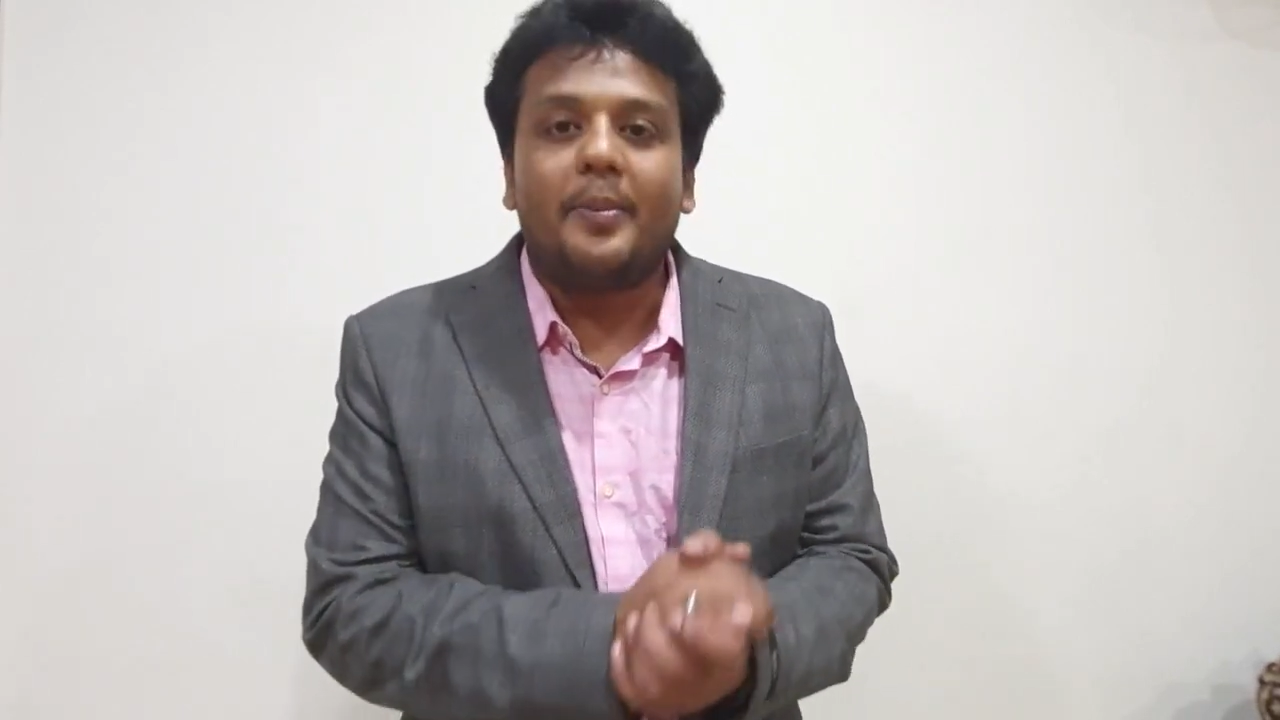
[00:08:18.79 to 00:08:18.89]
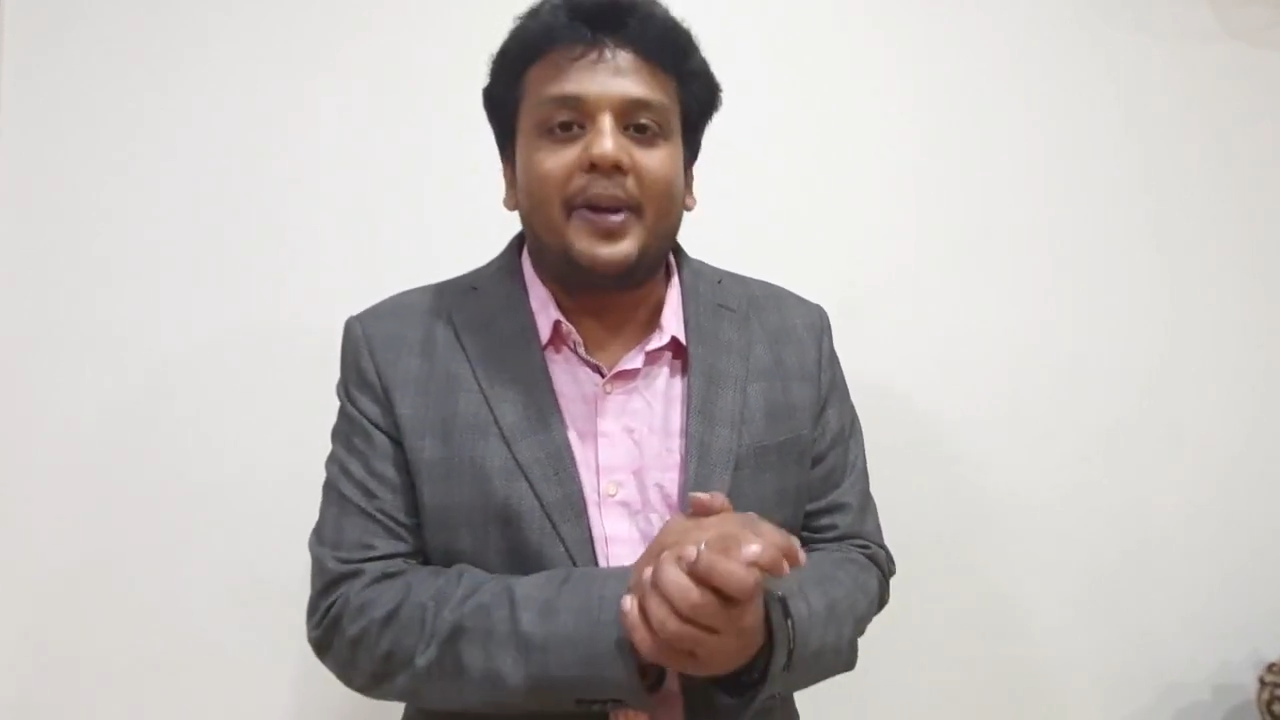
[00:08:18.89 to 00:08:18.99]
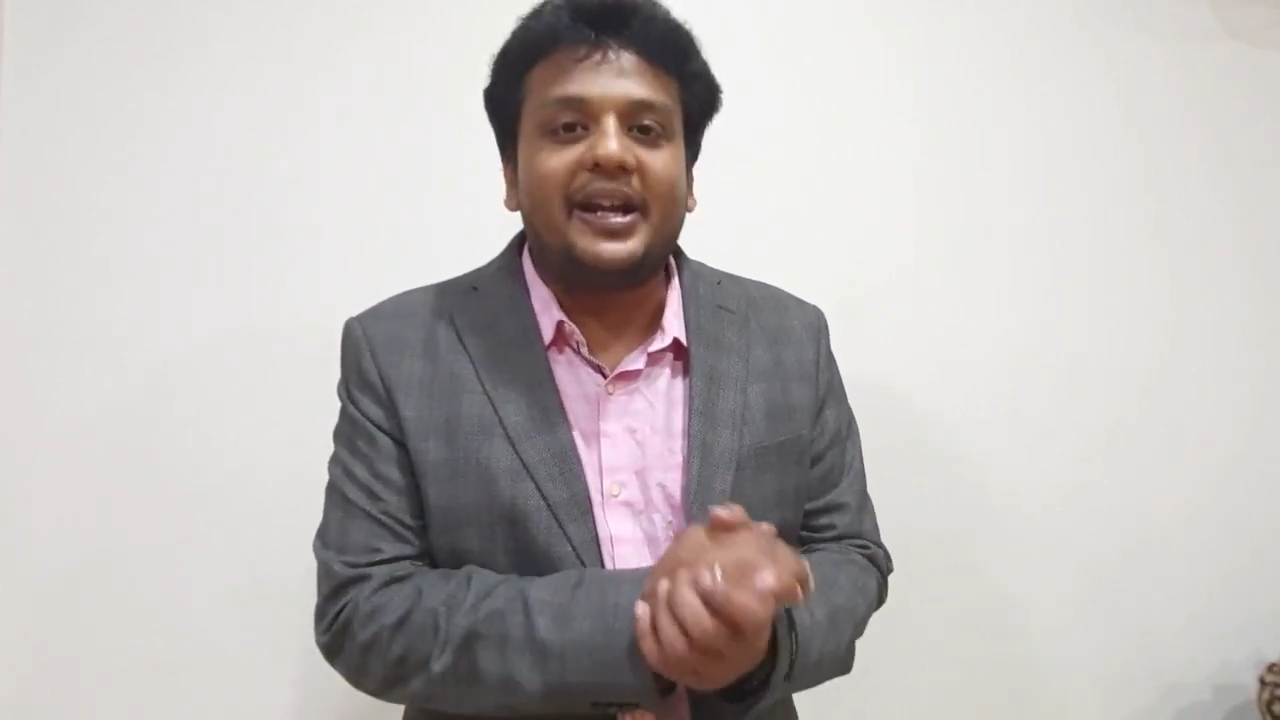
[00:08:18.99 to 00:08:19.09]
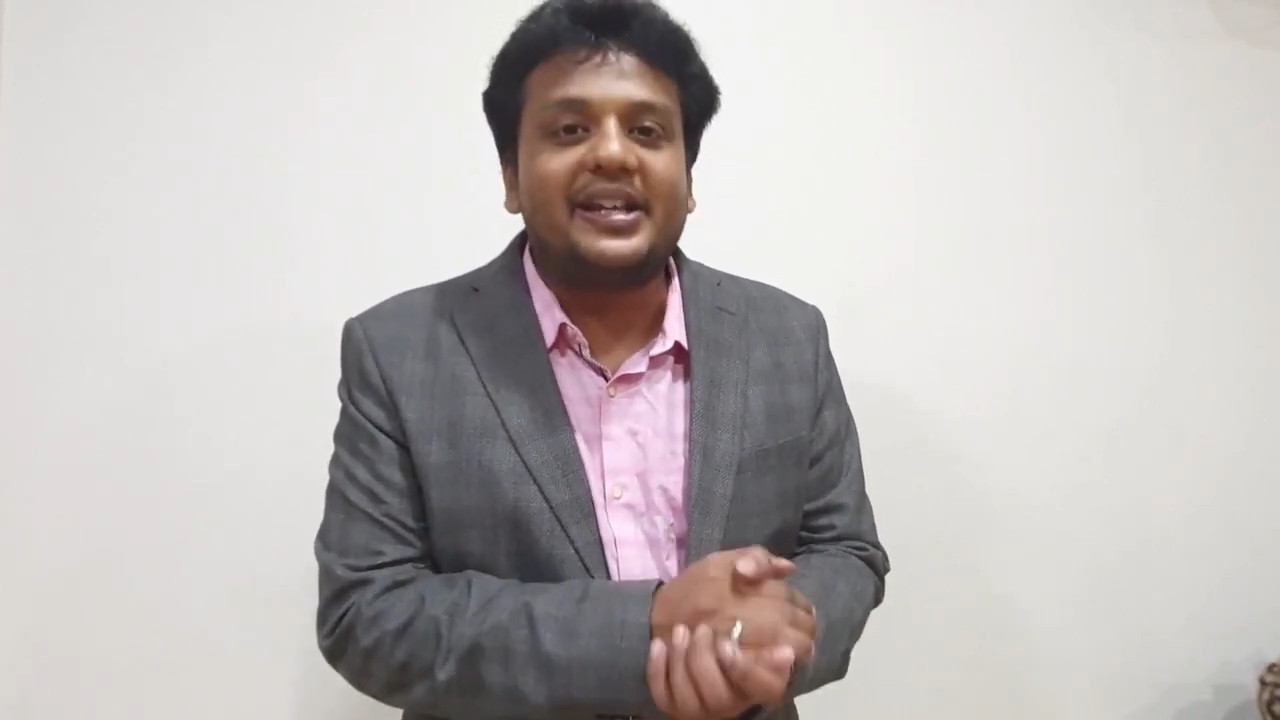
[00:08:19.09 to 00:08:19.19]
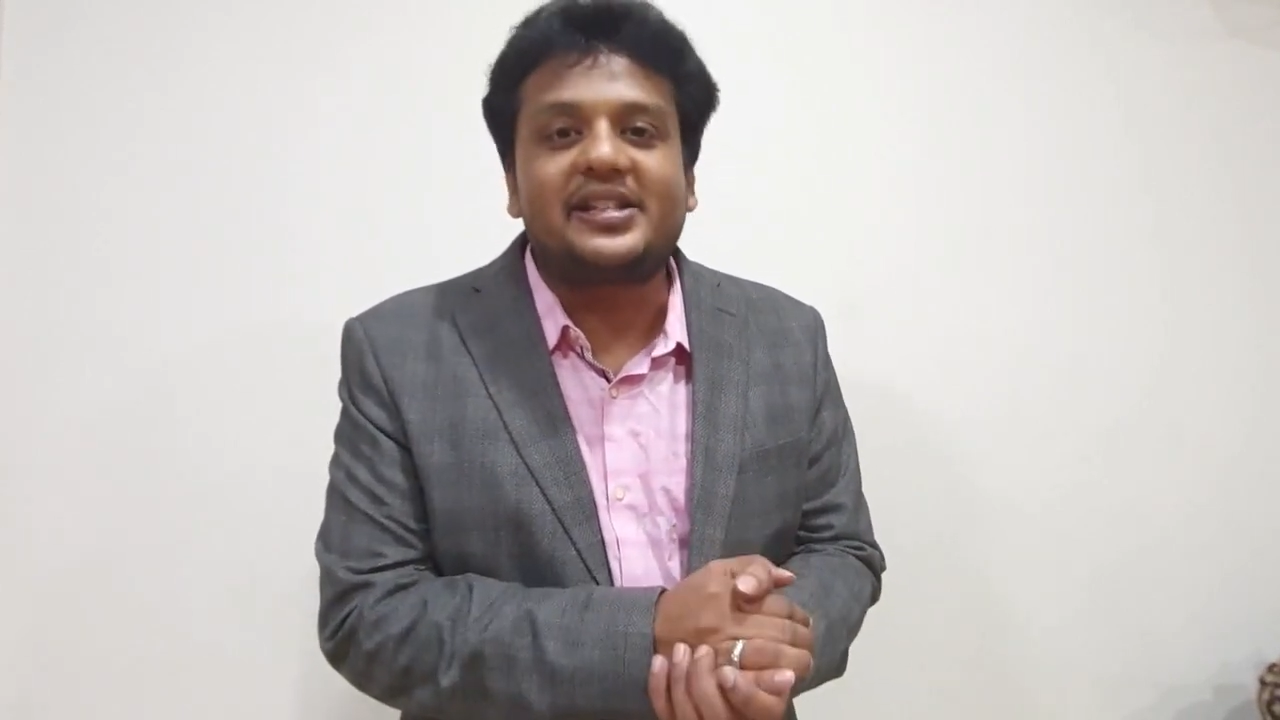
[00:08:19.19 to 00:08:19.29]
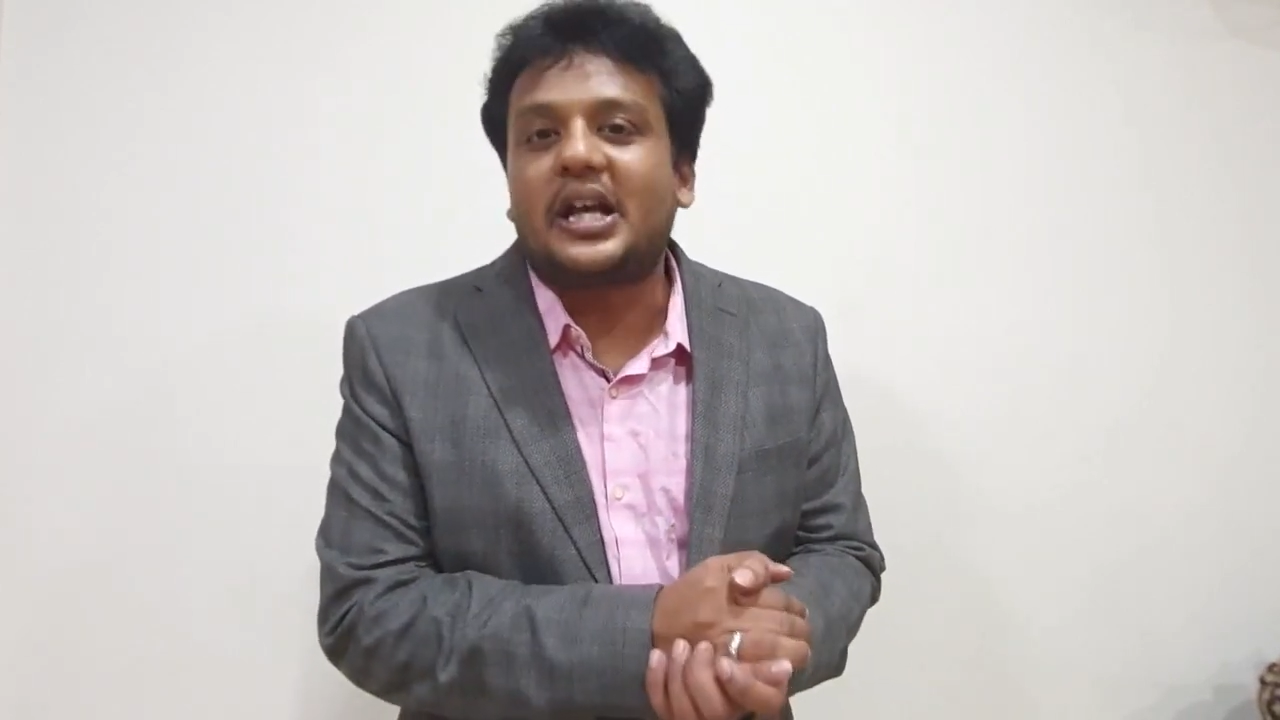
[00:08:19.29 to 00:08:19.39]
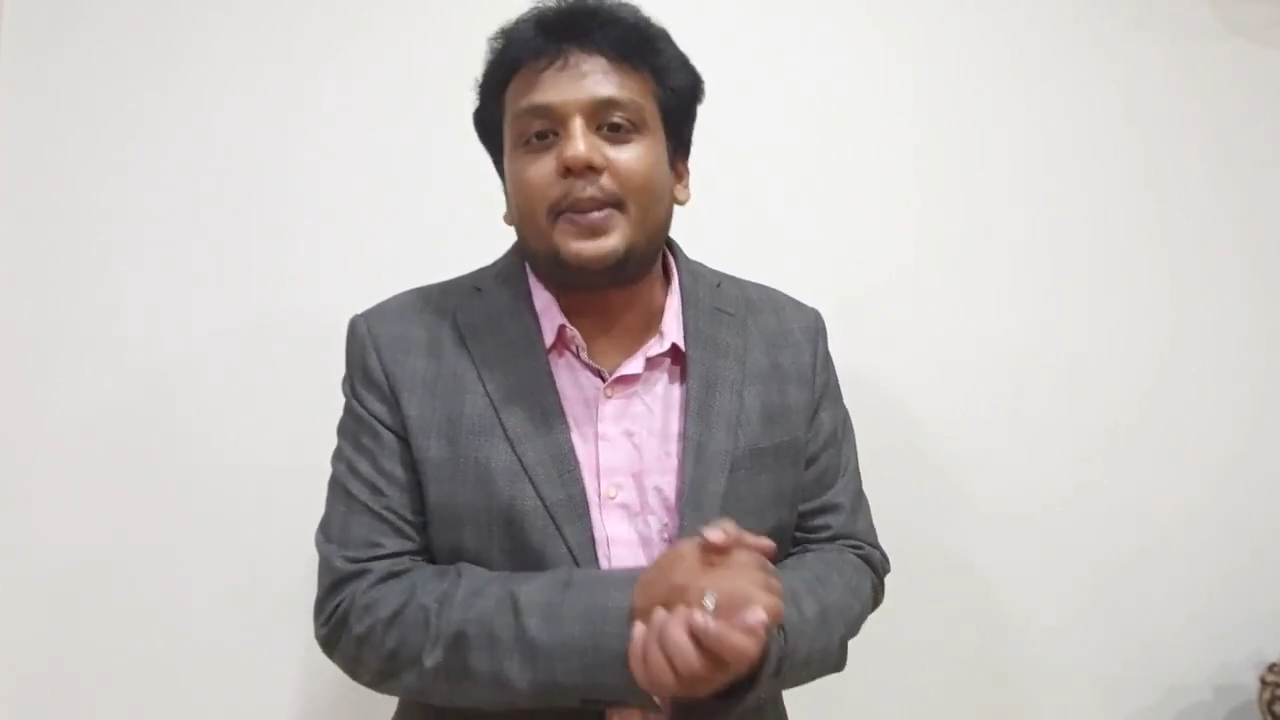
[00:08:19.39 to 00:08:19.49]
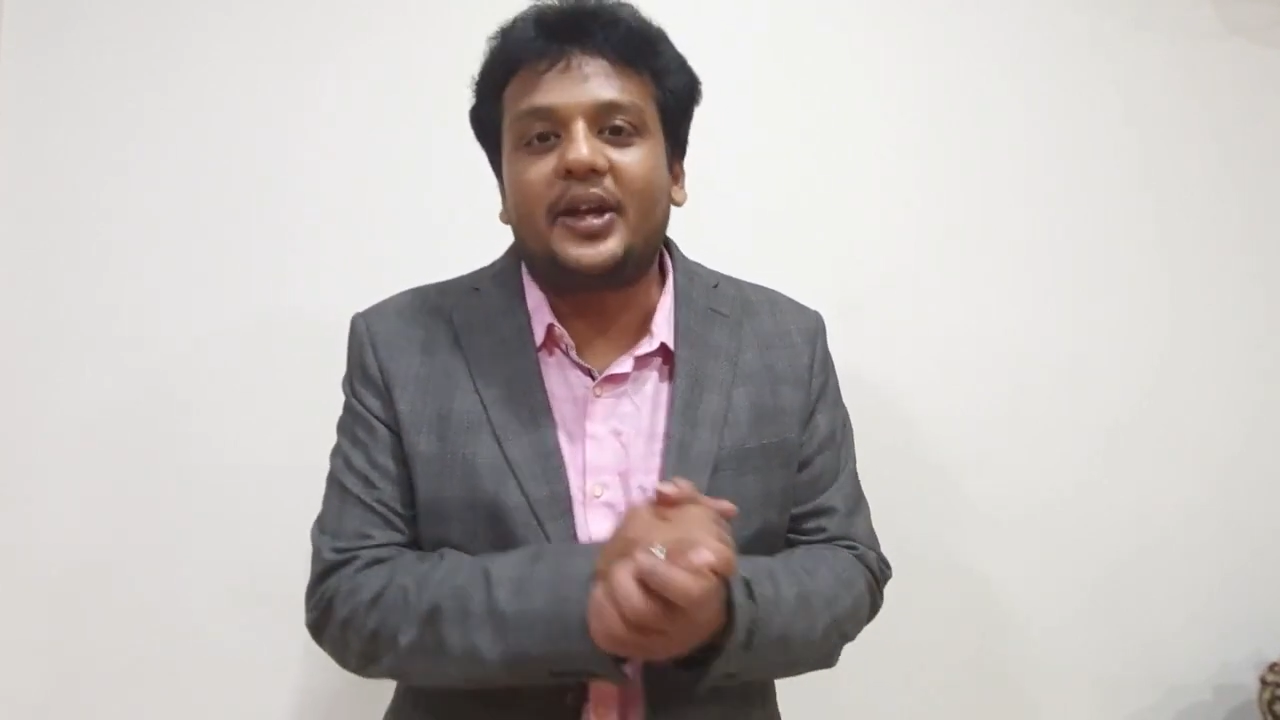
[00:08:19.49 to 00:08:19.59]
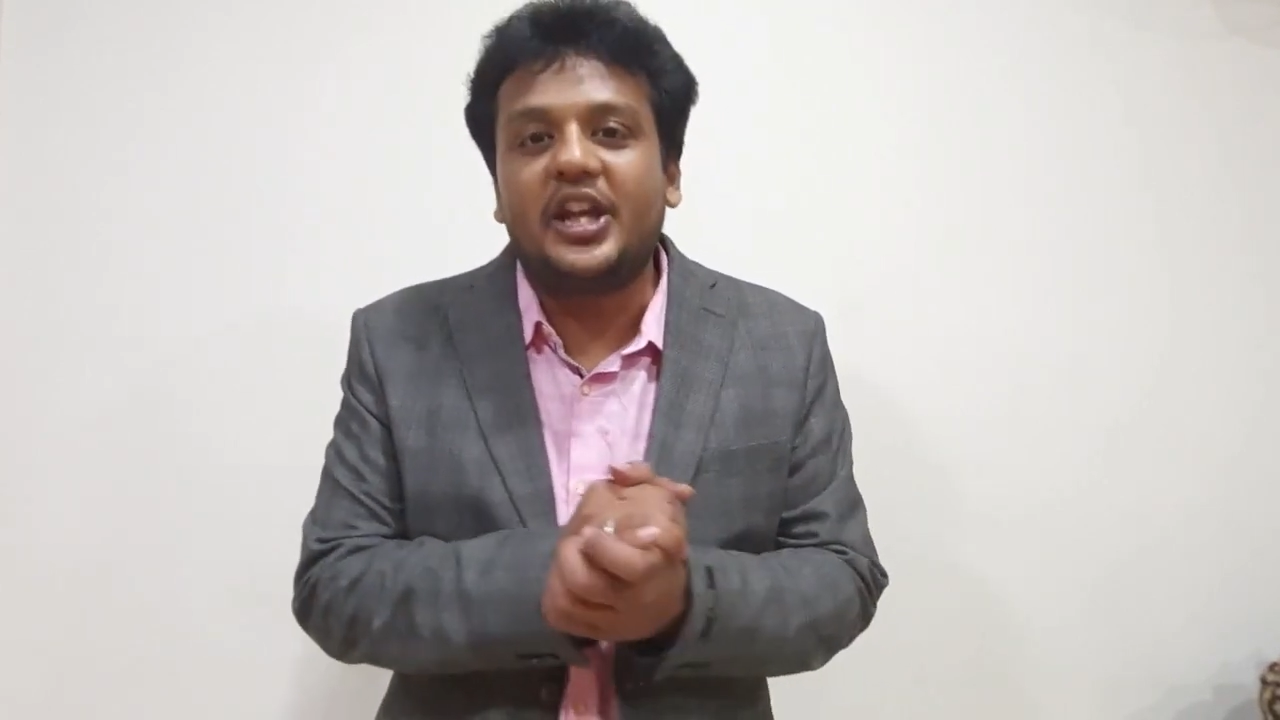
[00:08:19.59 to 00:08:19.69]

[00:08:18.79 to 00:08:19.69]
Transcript: money is coming